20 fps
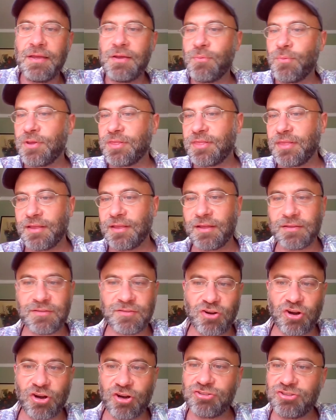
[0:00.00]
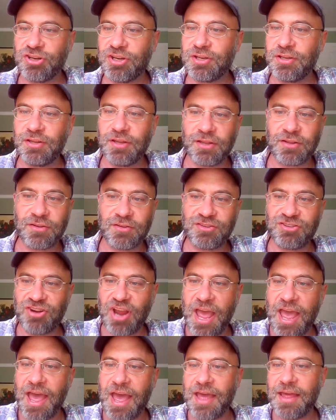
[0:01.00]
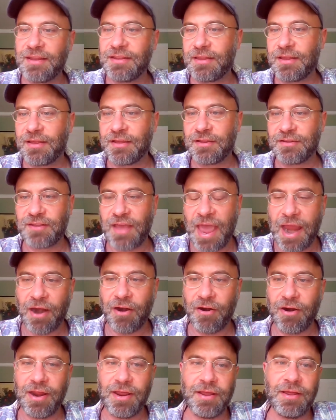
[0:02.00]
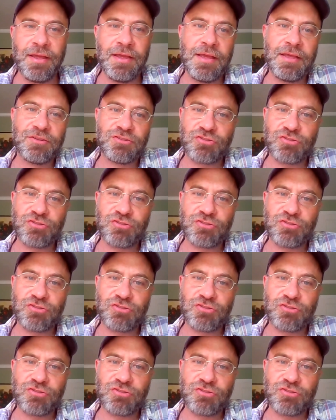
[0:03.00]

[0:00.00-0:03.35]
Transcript: with the sturgeon, the shad, the herring,